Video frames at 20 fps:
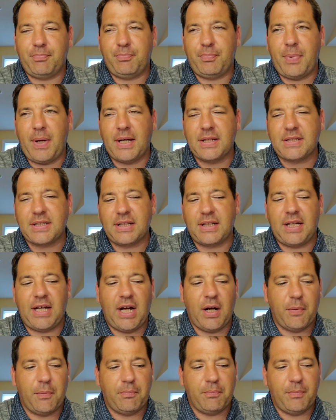basically
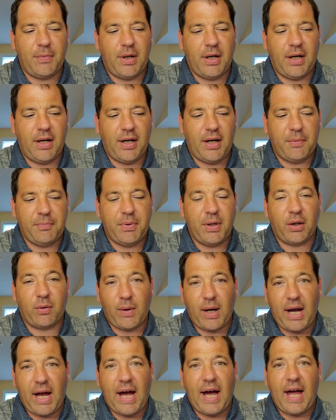a big
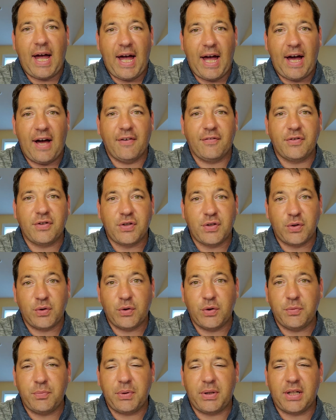rant I have
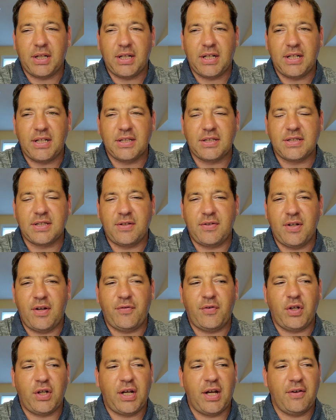too, because
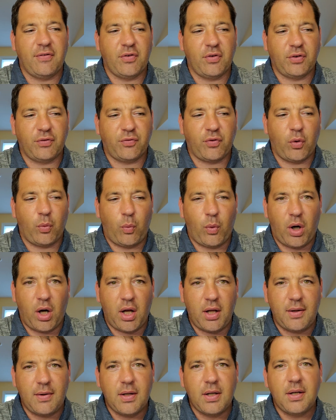if you give it for
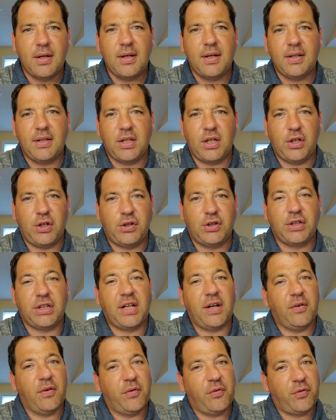one, then you should
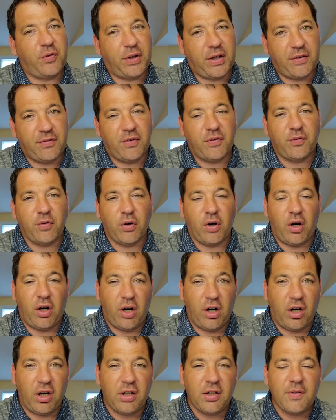give it for
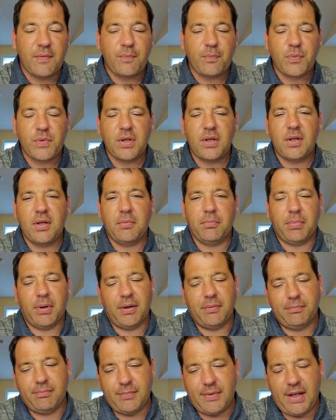all.
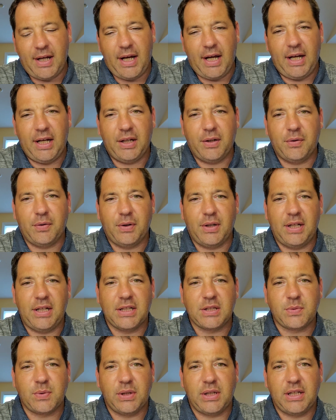But hey, it
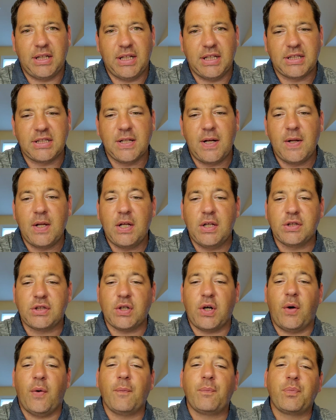is what it is.
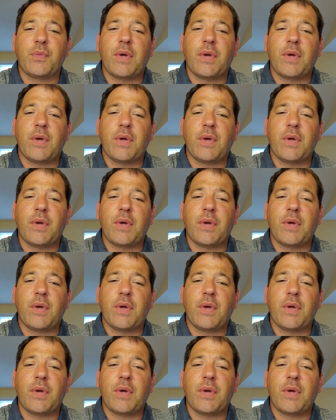So